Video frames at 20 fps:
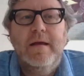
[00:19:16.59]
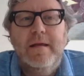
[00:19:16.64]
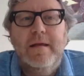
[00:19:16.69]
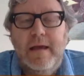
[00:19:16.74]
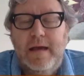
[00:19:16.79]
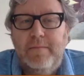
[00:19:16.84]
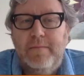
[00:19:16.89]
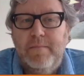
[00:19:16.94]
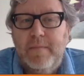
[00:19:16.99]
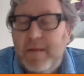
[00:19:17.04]

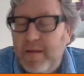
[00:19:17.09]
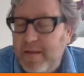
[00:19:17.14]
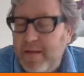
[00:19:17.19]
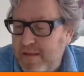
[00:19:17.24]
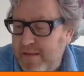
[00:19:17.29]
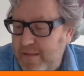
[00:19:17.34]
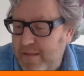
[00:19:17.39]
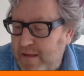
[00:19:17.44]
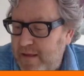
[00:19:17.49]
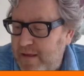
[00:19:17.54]
yeah,
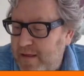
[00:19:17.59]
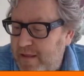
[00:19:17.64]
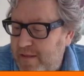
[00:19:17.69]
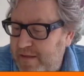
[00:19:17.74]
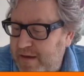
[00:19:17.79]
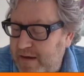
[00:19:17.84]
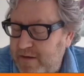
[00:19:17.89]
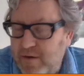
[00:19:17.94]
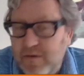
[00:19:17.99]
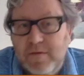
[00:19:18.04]

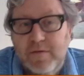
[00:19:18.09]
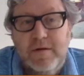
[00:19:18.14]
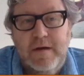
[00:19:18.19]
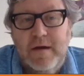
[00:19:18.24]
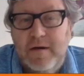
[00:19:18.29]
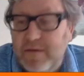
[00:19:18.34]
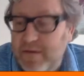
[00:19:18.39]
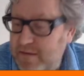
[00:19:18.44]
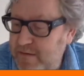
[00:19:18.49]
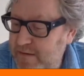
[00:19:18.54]
thank you,
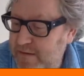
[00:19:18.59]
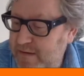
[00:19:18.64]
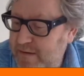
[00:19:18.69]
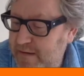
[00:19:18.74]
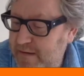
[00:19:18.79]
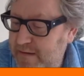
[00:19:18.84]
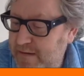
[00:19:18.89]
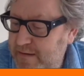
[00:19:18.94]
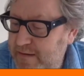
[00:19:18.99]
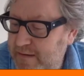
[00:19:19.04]
Karen.
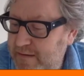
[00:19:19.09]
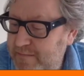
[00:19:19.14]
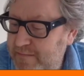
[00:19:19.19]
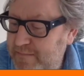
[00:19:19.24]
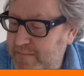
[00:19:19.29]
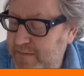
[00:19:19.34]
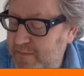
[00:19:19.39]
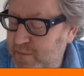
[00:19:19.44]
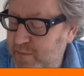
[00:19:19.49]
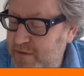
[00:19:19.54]

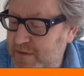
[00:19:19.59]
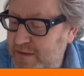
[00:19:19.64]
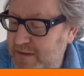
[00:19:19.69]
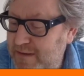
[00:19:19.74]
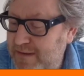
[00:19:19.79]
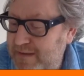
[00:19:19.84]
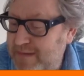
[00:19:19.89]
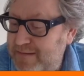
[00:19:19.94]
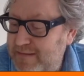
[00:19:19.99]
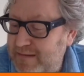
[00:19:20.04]
I would say,
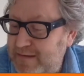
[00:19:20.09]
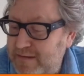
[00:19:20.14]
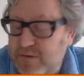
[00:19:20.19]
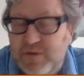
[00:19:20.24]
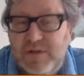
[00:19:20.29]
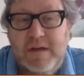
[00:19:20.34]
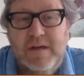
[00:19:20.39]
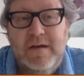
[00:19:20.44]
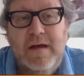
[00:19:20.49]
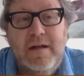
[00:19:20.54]
like to
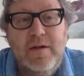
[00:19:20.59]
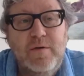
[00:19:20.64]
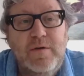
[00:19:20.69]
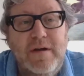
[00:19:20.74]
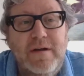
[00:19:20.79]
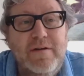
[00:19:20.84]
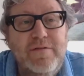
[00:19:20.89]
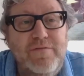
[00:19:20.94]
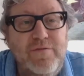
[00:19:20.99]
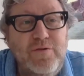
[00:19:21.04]
say, hello,
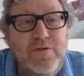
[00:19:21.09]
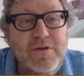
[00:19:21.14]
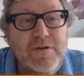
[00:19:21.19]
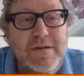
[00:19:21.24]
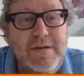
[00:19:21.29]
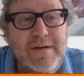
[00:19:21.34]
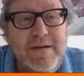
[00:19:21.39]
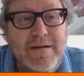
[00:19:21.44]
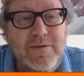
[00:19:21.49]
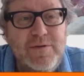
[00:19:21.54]

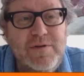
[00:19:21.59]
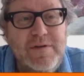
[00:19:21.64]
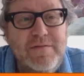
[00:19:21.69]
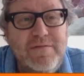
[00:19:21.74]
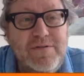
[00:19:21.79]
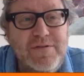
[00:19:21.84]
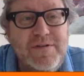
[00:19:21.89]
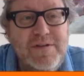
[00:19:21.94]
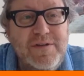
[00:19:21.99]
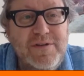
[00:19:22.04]
California, hello, San
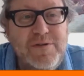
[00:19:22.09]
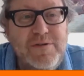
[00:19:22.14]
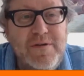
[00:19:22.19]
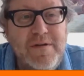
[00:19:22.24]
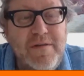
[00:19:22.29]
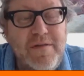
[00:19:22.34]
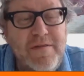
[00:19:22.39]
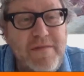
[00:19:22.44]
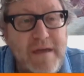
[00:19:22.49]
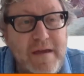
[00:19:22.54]
Francisco,
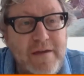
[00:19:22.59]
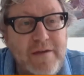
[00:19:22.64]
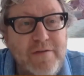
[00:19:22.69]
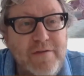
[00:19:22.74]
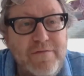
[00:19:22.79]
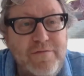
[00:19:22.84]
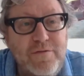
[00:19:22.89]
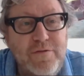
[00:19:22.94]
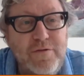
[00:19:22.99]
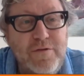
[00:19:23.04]
and thank you
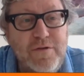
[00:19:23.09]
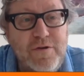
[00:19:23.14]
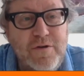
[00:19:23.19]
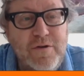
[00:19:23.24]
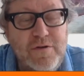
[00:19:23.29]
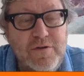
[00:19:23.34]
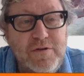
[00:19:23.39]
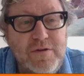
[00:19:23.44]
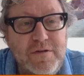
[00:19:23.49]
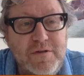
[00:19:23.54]
to the
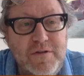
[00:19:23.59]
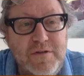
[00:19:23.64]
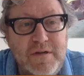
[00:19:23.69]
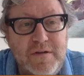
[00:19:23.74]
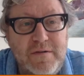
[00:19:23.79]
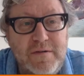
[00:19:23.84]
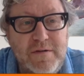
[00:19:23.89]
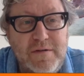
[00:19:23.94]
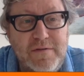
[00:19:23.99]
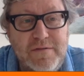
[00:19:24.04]
Consulate
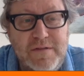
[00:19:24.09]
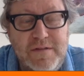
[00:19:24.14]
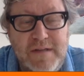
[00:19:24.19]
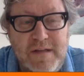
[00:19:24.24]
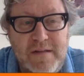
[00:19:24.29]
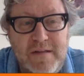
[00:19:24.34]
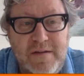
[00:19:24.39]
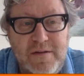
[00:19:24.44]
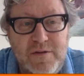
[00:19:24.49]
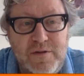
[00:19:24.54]
General of the
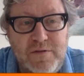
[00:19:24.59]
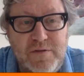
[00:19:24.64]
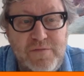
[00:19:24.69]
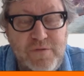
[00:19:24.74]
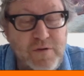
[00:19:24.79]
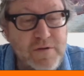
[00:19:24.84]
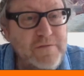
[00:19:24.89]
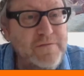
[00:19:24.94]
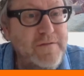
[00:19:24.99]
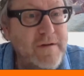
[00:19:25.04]
Netherlands
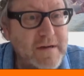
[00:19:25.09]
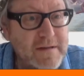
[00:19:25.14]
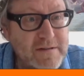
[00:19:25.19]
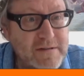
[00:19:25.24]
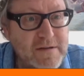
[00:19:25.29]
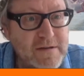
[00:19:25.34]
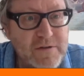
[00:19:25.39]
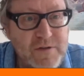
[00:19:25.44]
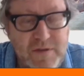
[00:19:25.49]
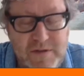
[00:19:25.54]
for
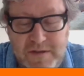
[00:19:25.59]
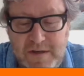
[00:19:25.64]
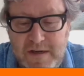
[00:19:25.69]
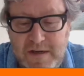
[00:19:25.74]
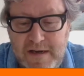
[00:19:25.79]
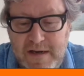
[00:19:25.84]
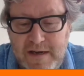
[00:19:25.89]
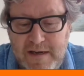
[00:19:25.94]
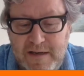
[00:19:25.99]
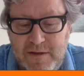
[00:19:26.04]
inviting us
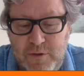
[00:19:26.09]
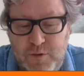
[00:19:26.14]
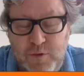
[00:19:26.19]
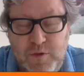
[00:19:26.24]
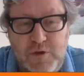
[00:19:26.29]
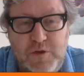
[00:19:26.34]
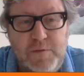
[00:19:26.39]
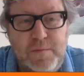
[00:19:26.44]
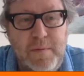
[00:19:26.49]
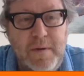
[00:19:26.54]

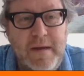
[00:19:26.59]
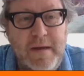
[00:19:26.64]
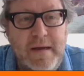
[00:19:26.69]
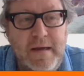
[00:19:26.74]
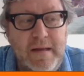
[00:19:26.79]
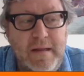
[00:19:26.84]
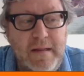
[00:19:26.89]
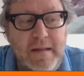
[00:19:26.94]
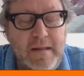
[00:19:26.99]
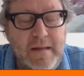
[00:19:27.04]
to
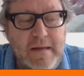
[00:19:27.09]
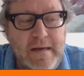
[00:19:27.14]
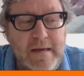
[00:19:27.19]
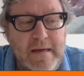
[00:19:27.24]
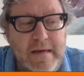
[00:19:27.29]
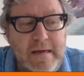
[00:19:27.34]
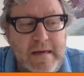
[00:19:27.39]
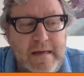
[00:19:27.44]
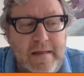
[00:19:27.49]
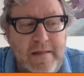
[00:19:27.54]
explain
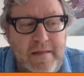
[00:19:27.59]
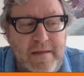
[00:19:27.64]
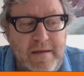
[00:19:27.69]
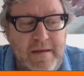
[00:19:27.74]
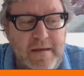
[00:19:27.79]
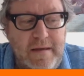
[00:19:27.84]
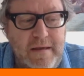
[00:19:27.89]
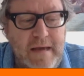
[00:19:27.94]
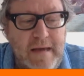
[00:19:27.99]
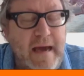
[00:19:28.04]

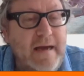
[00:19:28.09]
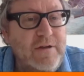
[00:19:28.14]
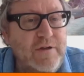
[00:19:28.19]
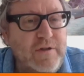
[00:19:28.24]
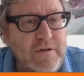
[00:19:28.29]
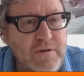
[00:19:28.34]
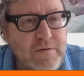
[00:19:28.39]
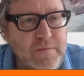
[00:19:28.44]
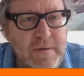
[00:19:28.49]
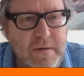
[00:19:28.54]
the
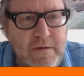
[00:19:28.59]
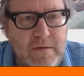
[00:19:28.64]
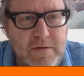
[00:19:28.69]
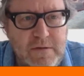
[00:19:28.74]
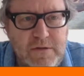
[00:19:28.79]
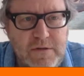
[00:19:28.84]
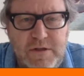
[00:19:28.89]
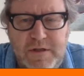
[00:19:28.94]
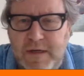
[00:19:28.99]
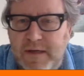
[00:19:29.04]
actions we are
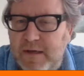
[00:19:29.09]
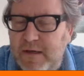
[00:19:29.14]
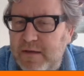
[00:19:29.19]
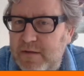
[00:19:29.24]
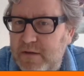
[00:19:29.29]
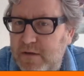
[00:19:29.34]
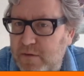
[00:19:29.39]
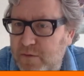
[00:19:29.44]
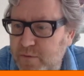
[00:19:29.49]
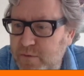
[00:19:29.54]
undertaking
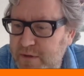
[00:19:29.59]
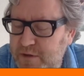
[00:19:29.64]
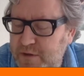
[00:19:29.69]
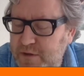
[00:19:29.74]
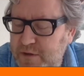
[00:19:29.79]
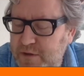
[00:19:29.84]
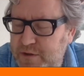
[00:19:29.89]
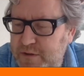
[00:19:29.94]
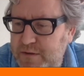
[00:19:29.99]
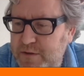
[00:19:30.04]
in our
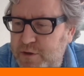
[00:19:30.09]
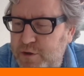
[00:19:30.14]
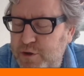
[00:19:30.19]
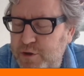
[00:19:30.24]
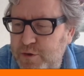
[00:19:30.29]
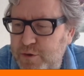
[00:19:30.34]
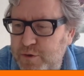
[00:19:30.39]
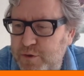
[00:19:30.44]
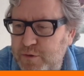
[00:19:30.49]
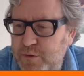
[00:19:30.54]
region
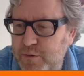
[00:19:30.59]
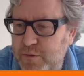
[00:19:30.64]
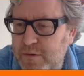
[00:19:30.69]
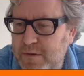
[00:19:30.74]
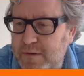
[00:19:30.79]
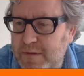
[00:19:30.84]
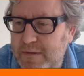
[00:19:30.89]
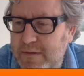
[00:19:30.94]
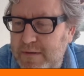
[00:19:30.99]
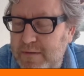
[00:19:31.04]

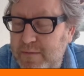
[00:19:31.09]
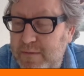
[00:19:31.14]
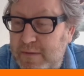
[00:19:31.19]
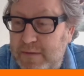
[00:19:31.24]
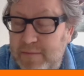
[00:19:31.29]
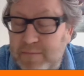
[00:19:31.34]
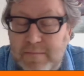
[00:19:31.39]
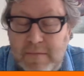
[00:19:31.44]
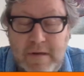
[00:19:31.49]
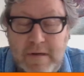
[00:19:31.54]

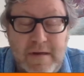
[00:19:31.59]
to